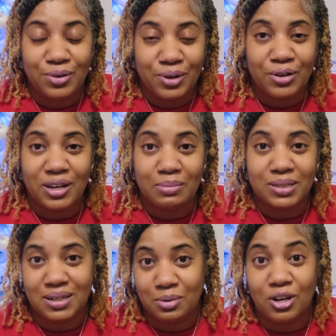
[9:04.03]
new year comes
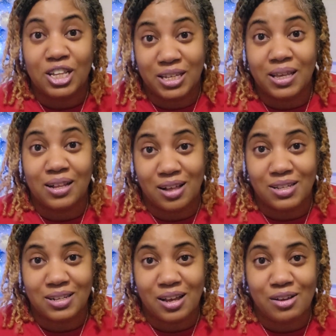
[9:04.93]
in, I'm gonna clean that
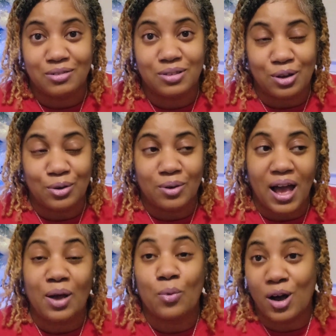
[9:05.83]
closet out so I
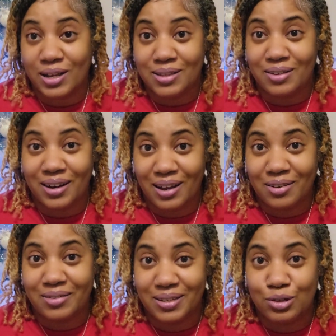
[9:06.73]
can walk in there now.
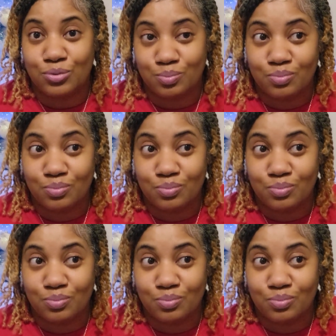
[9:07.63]
It's